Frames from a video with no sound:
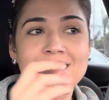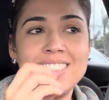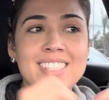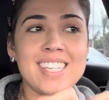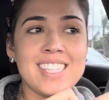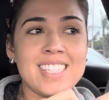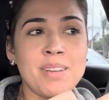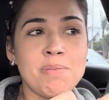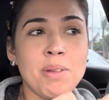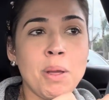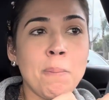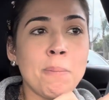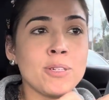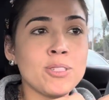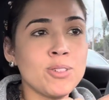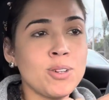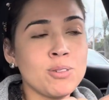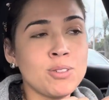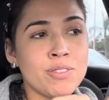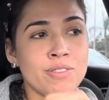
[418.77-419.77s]
They sent me a
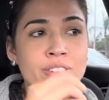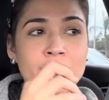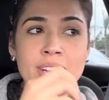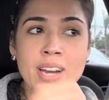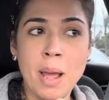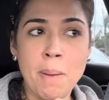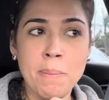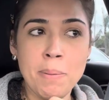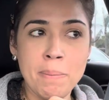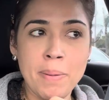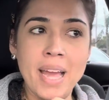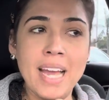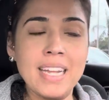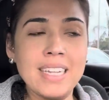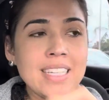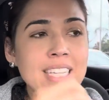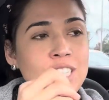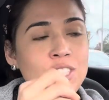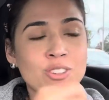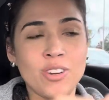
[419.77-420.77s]
prescription for an EpiPen.
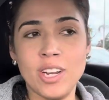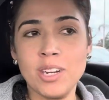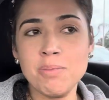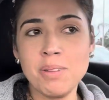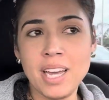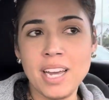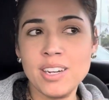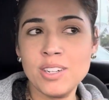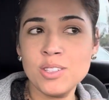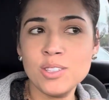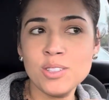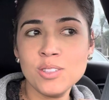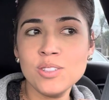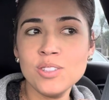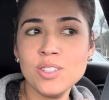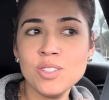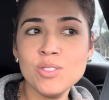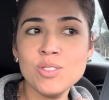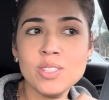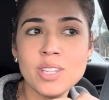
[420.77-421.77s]
They trained me how to
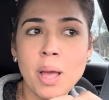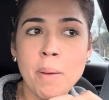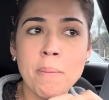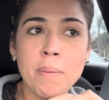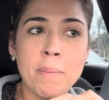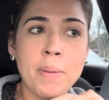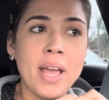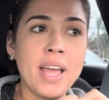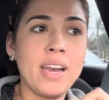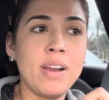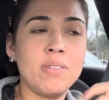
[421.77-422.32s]
use the EpiPen.